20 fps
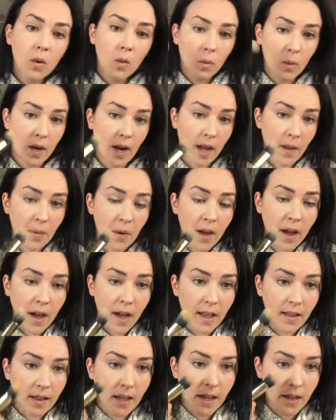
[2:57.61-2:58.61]
when I put
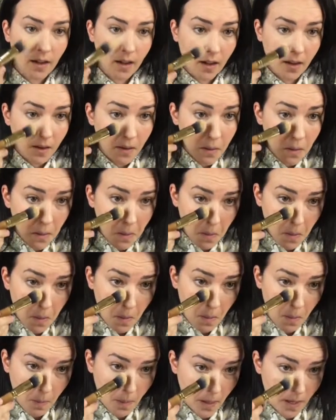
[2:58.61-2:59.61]
highlight on,
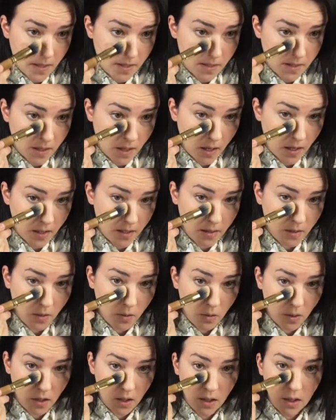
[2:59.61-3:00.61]
I start in the
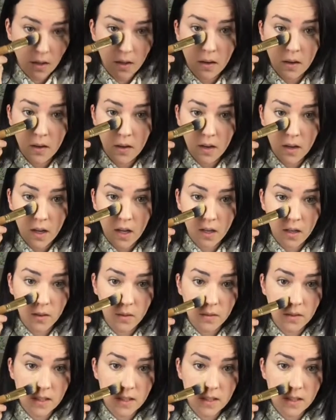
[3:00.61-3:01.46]
corner, I go